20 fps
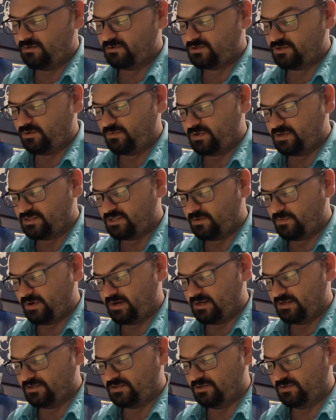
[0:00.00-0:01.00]
there's no easy way
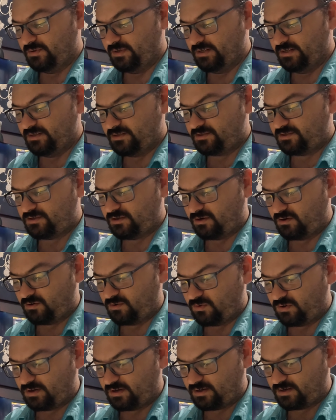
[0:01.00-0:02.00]
to do it.
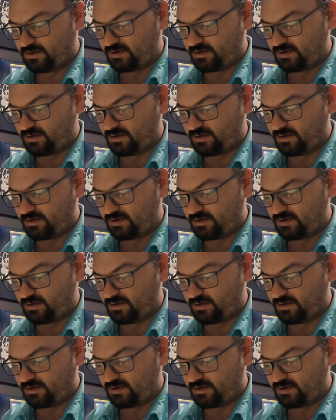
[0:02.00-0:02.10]
So